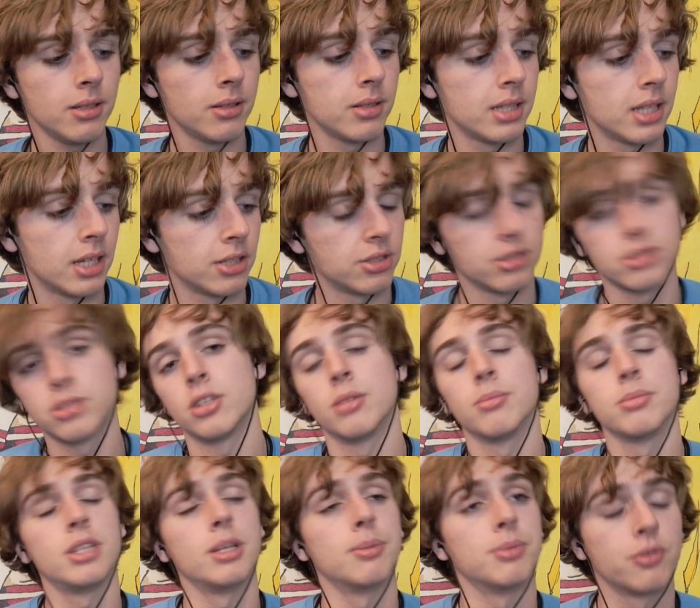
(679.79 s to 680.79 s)
That's just some
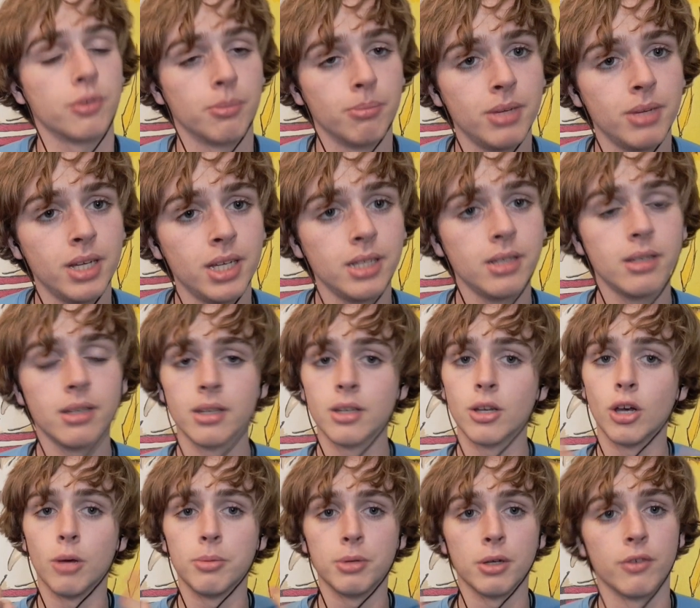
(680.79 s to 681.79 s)
tips from me.
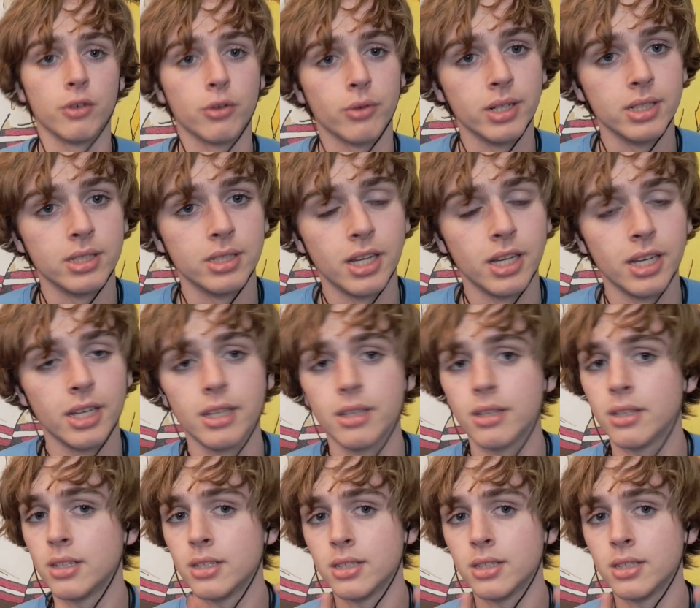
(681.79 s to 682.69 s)
Hope you have a great day.